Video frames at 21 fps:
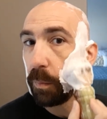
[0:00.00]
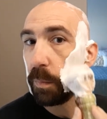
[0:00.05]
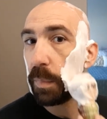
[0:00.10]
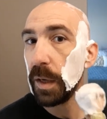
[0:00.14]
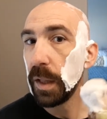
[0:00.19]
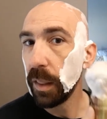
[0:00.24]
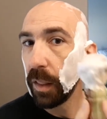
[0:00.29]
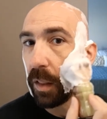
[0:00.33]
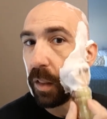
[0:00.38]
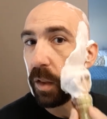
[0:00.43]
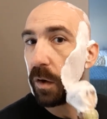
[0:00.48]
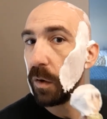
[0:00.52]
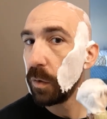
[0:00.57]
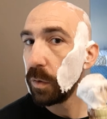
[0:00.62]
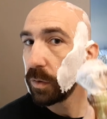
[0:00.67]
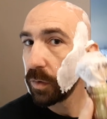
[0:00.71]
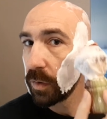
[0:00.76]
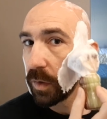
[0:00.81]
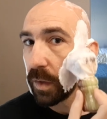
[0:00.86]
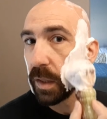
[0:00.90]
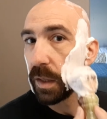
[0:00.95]
but
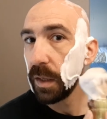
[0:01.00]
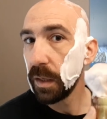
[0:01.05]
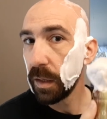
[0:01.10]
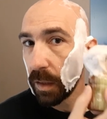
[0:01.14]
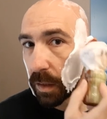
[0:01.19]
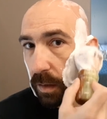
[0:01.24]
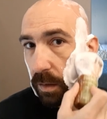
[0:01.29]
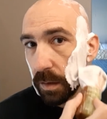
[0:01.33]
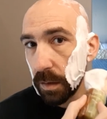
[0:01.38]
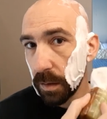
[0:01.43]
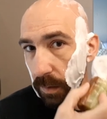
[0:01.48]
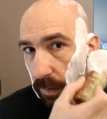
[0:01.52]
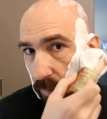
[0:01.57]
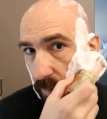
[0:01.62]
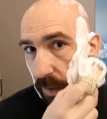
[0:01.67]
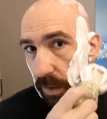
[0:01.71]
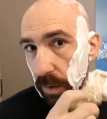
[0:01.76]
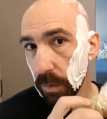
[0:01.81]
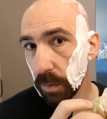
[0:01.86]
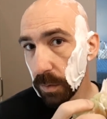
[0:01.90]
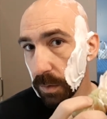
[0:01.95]
those that
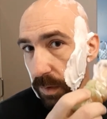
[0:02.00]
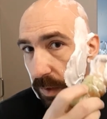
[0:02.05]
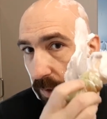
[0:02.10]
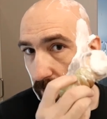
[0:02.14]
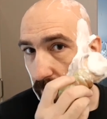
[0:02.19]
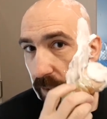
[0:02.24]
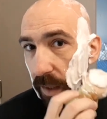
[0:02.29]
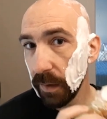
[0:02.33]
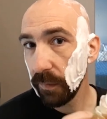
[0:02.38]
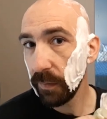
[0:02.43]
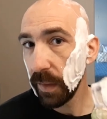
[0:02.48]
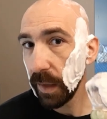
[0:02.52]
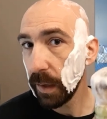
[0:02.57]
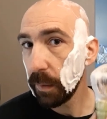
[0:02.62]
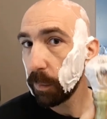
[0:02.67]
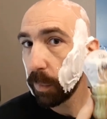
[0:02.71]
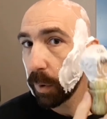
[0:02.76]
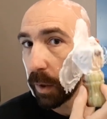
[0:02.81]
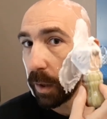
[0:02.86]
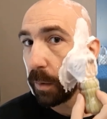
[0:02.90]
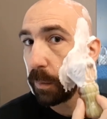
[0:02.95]
don't have
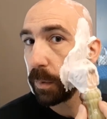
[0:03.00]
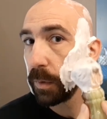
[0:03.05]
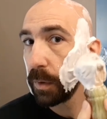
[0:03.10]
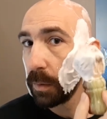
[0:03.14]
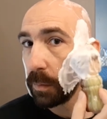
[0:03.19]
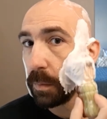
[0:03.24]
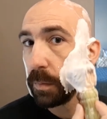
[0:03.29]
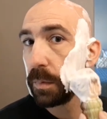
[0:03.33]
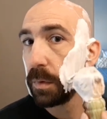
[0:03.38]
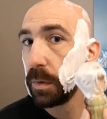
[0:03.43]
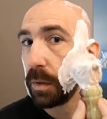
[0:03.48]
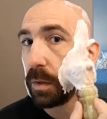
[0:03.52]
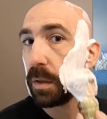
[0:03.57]
that problem